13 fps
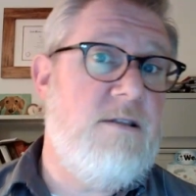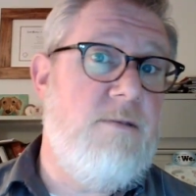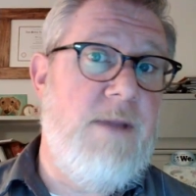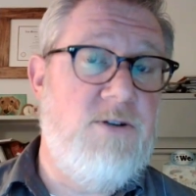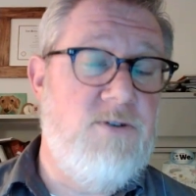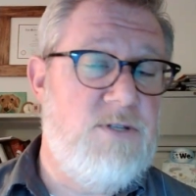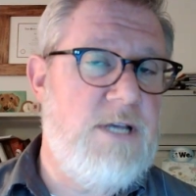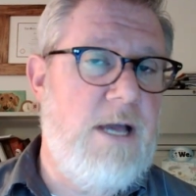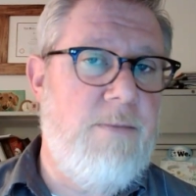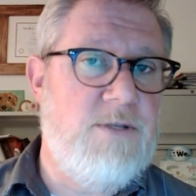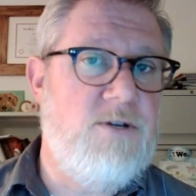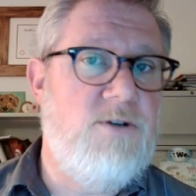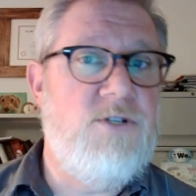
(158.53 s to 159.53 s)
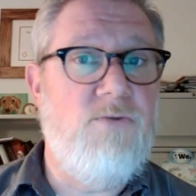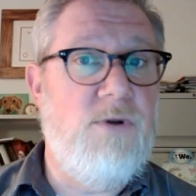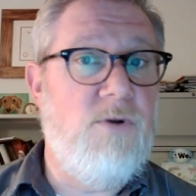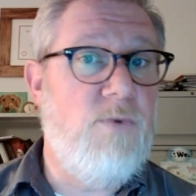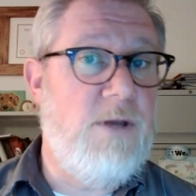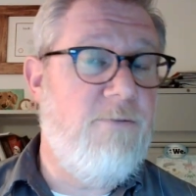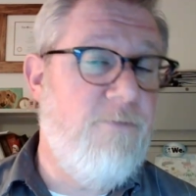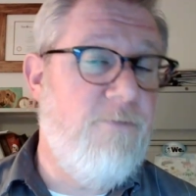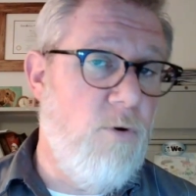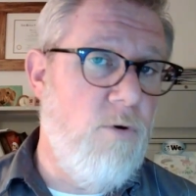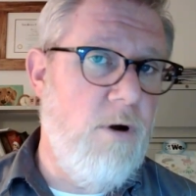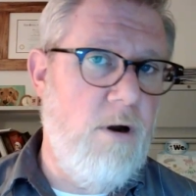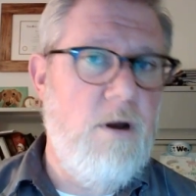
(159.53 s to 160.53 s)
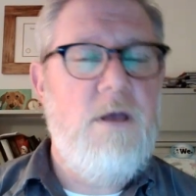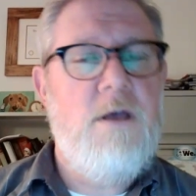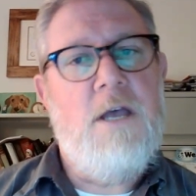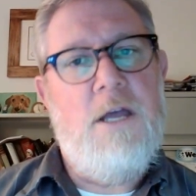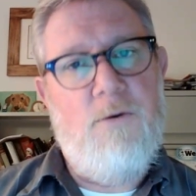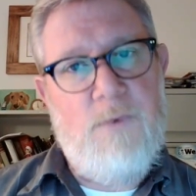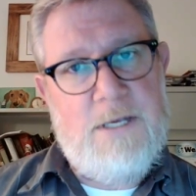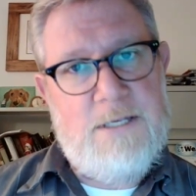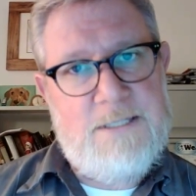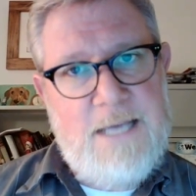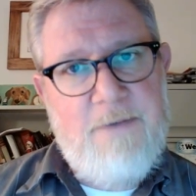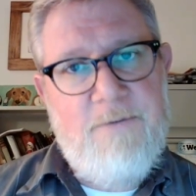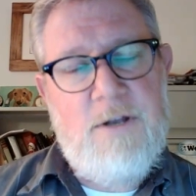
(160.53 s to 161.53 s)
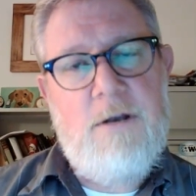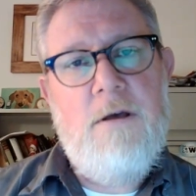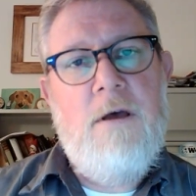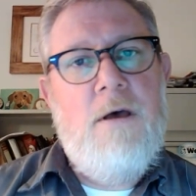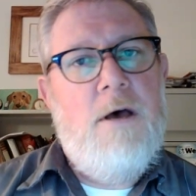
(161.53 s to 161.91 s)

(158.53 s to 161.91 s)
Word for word: The major assignments are due in week four, in week seven.